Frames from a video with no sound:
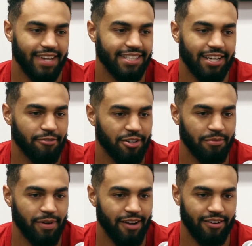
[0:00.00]
As every
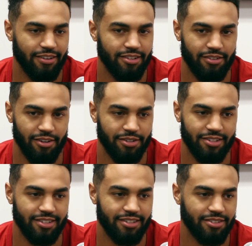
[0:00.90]
competitor, you know,
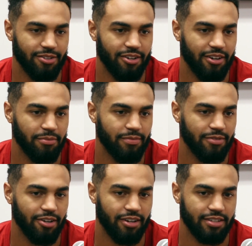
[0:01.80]
you're
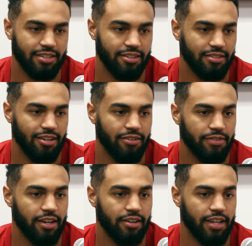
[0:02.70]
gonna see yourself
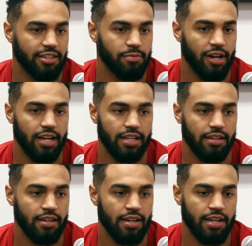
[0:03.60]
there in that spot,
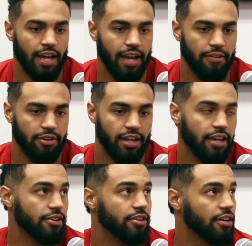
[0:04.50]
and every
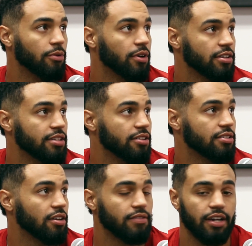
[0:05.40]
day you're gonna want to see
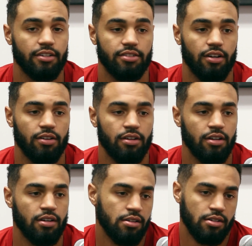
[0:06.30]
yourself there. So,
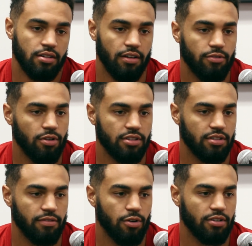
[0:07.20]
of course,
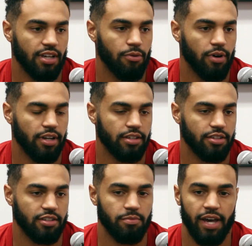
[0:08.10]
I want it
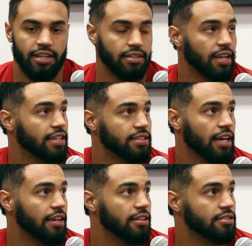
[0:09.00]
just as bad as the next
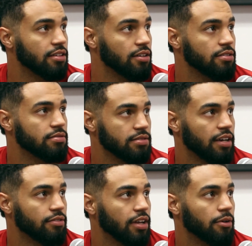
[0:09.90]
guy does. So,
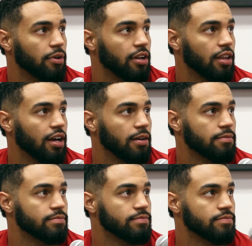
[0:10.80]
definitely, I want it a lot.